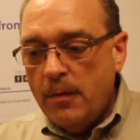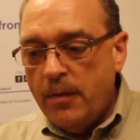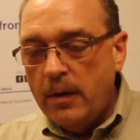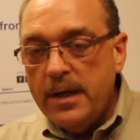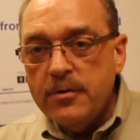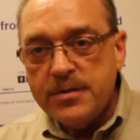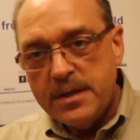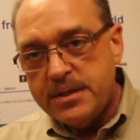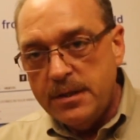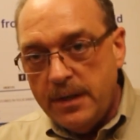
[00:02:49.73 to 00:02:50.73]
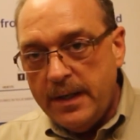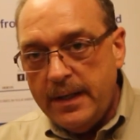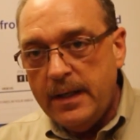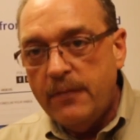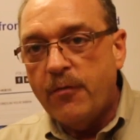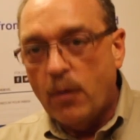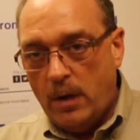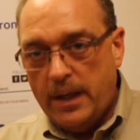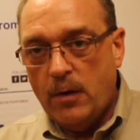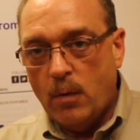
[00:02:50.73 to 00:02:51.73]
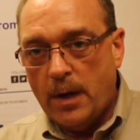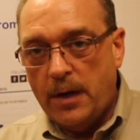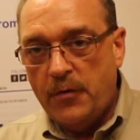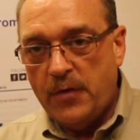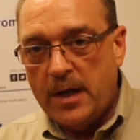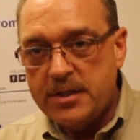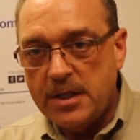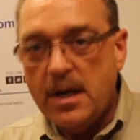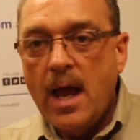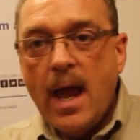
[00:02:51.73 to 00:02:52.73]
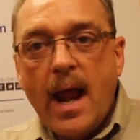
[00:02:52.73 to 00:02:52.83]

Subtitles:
The leaders that you need for a lean organization